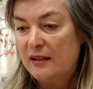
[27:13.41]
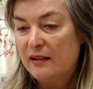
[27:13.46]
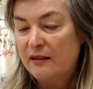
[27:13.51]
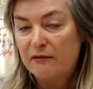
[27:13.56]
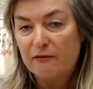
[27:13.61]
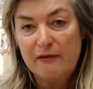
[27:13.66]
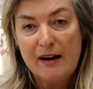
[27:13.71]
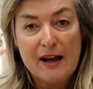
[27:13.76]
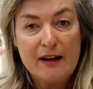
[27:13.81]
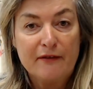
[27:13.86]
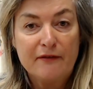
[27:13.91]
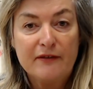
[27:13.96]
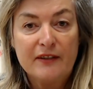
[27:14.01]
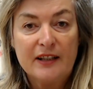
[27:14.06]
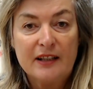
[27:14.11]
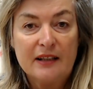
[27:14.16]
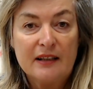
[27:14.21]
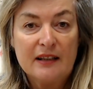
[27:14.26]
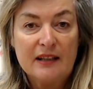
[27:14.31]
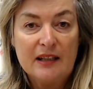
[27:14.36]
Raf
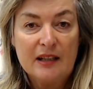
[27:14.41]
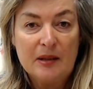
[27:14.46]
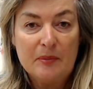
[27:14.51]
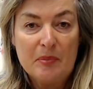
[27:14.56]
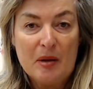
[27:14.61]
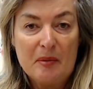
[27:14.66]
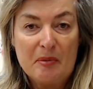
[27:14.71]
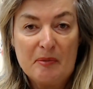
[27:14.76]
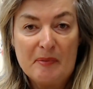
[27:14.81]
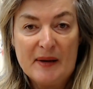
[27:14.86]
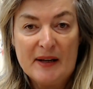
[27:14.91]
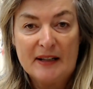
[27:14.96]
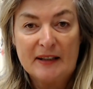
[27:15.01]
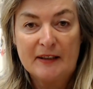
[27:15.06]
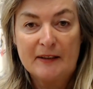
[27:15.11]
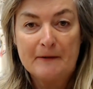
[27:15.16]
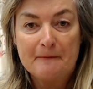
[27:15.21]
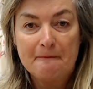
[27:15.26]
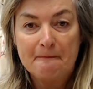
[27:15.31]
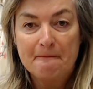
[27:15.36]
in the paper bag
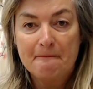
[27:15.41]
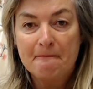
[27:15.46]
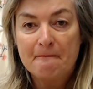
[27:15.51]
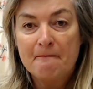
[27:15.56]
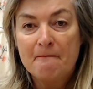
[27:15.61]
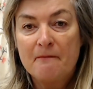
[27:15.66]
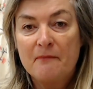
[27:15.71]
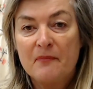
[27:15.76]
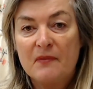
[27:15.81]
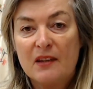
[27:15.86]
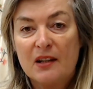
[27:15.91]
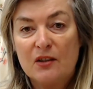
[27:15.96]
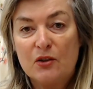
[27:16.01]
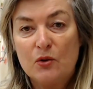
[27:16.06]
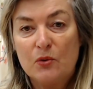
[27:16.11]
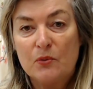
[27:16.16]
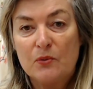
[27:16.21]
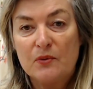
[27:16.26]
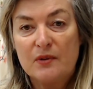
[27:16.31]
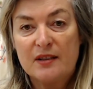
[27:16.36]

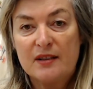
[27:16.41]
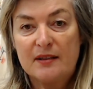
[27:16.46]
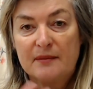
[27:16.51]
shorts